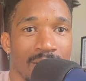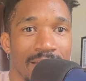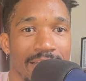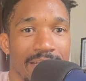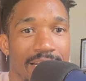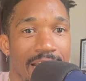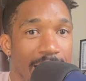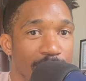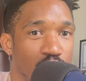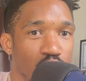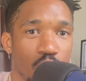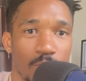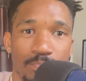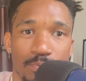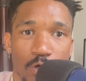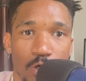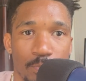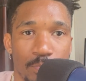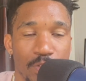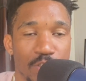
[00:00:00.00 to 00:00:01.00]
Not your
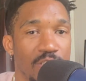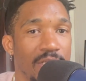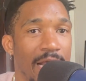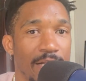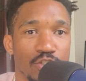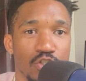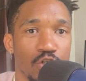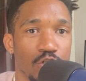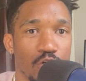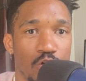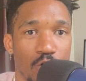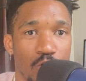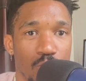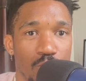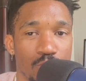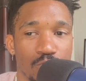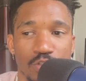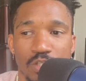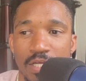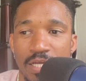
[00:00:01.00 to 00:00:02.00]
purpose, not your
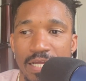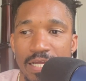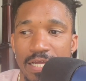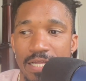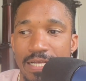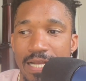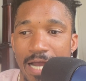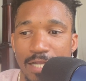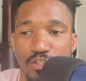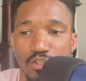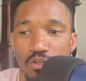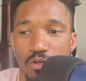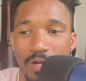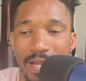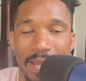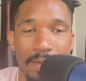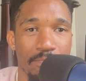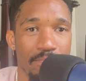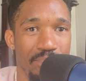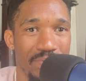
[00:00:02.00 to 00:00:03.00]
goals, not
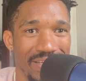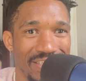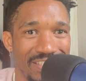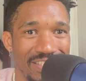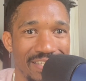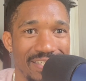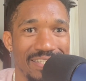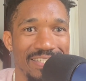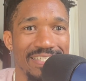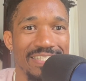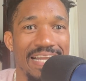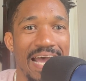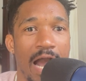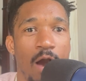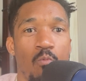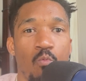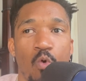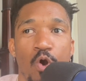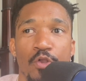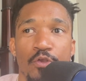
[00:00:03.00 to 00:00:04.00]
your ambitions,
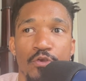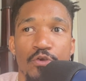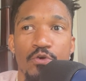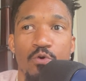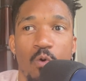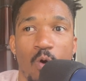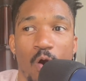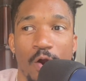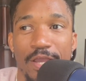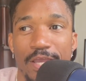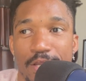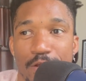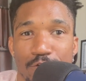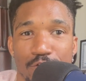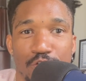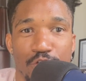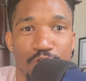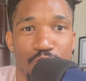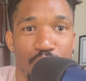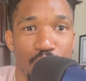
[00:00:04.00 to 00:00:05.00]
not what you are here
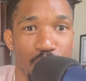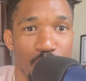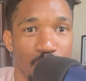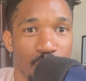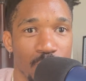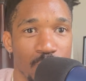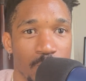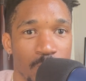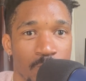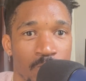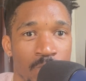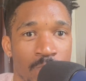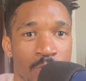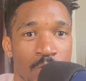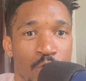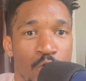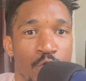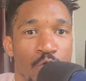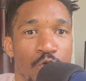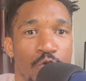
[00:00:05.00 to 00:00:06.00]
to do.
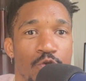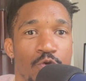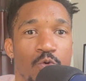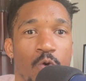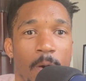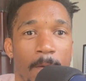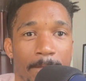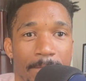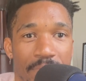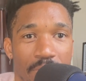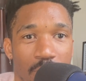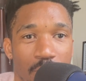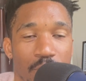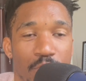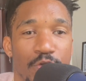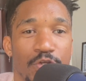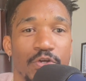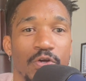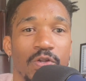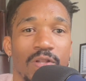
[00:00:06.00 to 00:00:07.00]
You are
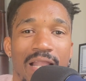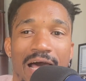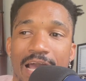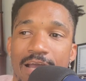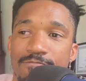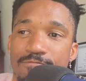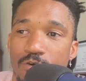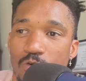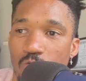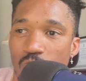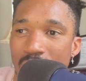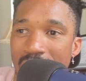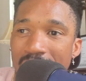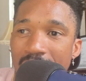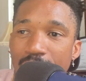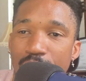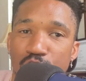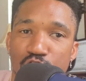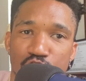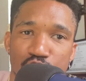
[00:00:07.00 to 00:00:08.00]
building your life
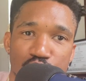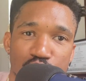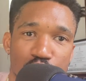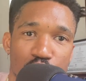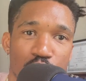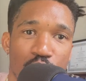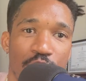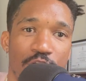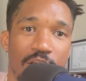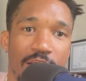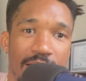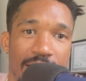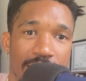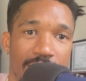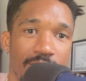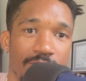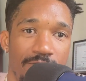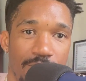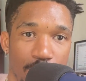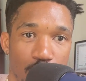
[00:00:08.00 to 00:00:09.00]
around a certain
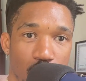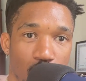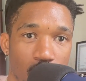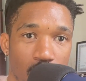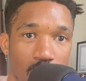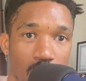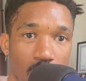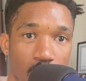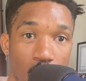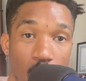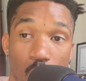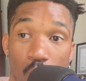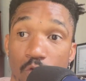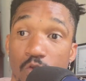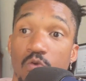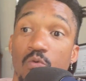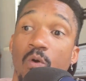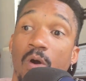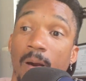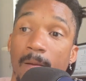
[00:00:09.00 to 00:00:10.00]
individual, or
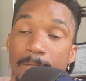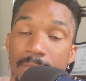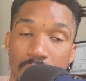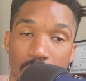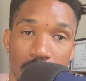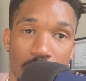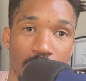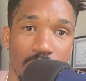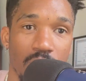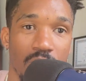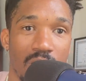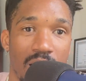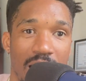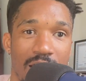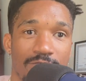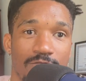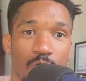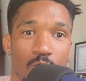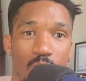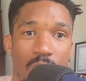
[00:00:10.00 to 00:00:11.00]
you are building your
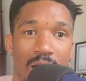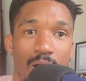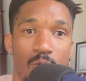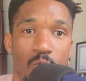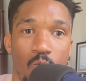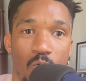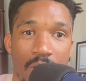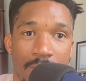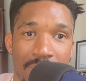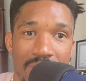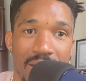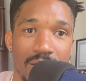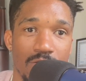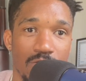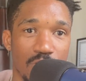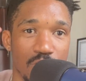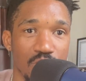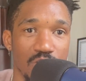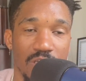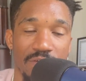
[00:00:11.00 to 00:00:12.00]
life around women and
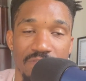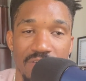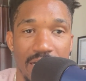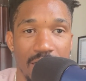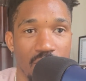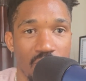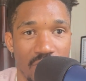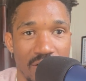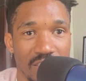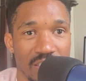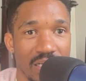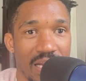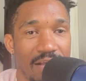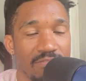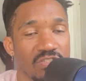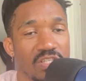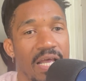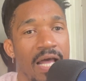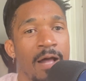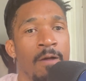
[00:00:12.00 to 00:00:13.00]
you're just living that crazy
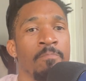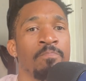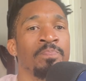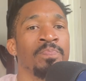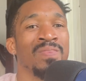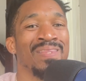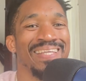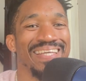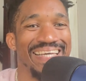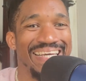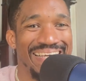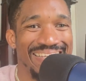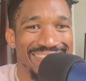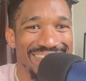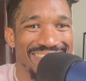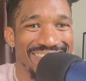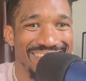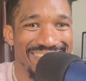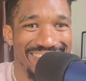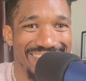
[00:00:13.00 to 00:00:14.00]
lifestyle
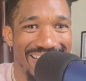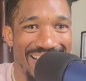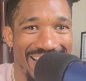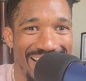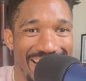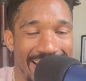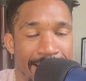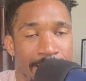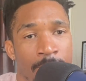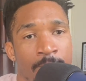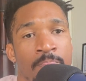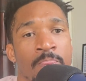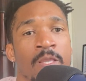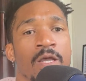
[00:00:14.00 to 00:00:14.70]
instead